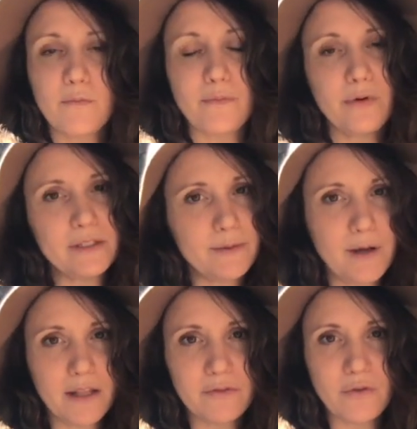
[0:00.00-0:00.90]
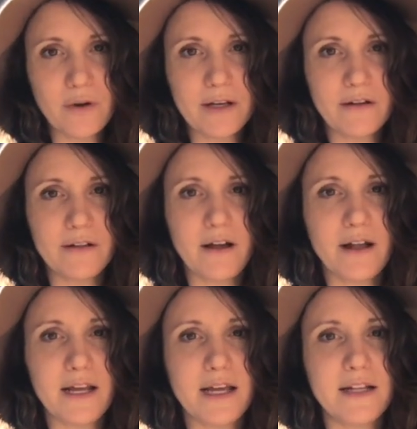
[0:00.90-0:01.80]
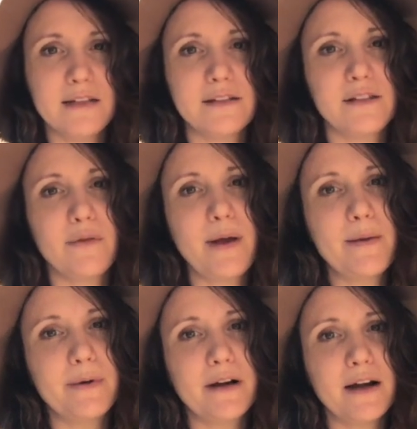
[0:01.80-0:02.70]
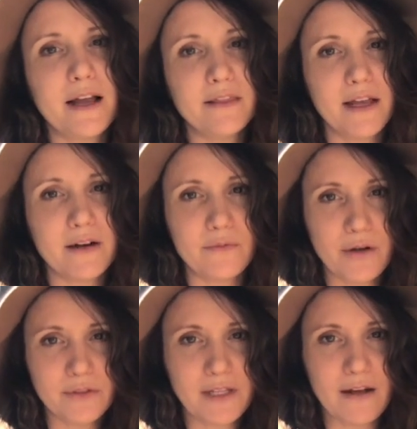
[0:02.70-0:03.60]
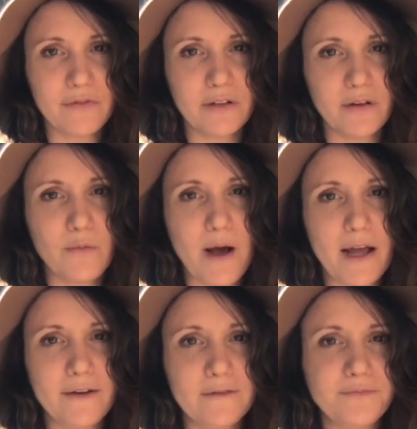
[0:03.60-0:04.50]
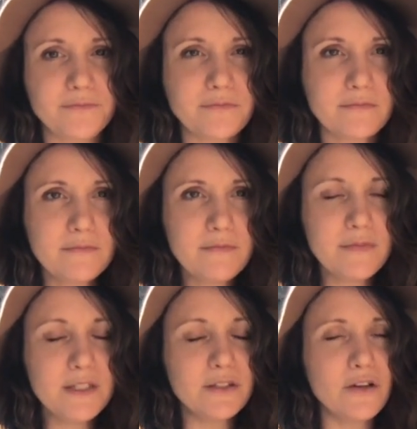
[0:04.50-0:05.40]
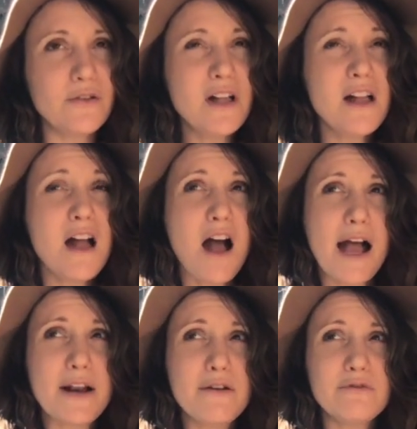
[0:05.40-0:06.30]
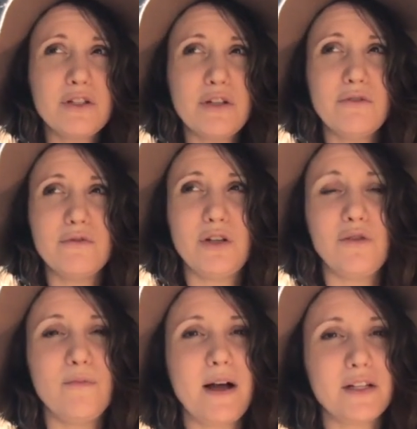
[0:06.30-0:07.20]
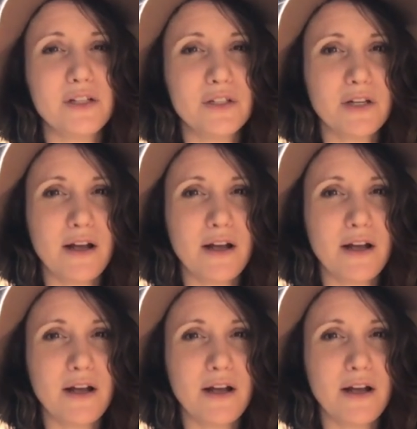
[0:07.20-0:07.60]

pour some olive oil on it, salt, pepper, and then roast that for a little while. So I don't do too much.